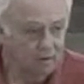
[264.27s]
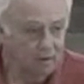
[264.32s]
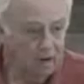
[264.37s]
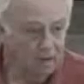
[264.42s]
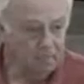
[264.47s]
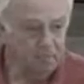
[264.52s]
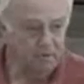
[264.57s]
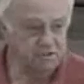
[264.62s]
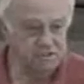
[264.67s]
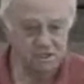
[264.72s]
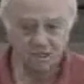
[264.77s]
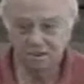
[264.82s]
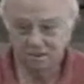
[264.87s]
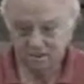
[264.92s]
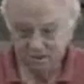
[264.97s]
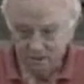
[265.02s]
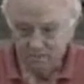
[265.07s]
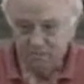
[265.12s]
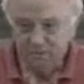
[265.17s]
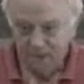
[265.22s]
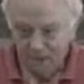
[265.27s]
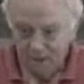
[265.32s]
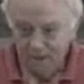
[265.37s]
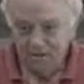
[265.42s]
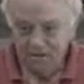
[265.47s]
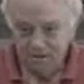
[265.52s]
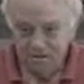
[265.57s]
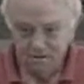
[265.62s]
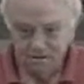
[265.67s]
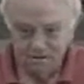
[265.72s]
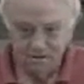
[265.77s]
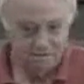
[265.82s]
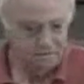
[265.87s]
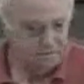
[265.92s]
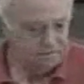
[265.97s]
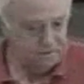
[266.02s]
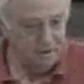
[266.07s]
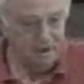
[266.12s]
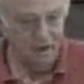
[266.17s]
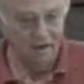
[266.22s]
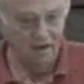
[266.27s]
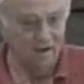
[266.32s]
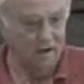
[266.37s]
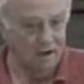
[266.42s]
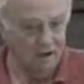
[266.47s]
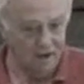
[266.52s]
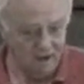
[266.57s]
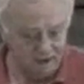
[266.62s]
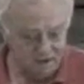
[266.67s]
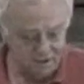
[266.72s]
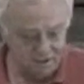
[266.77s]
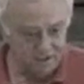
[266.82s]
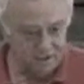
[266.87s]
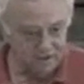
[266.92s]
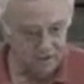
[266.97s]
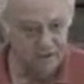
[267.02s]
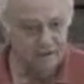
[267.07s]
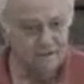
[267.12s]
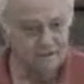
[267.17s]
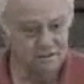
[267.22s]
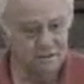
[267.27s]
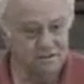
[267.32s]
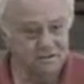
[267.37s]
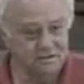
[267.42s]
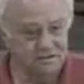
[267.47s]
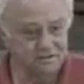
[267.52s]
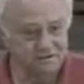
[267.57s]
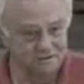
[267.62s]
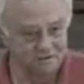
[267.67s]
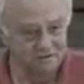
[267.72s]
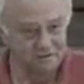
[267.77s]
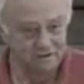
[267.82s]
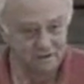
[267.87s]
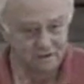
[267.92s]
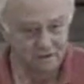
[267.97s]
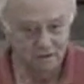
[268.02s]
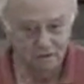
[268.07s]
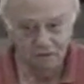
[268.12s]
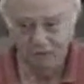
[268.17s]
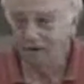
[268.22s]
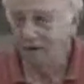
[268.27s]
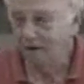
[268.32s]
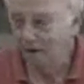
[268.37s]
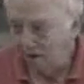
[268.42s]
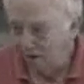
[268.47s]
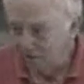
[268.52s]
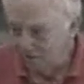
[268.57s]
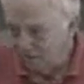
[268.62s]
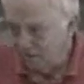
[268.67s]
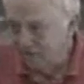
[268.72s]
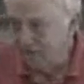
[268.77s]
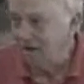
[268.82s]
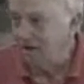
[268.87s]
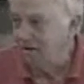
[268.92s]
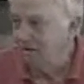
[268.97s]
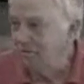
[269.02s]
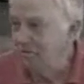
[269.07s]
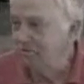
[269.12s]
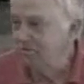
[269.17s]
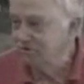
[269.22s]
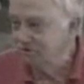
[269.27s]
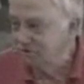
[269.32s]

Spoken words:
I presented some cases, I analyzed the cases, that I was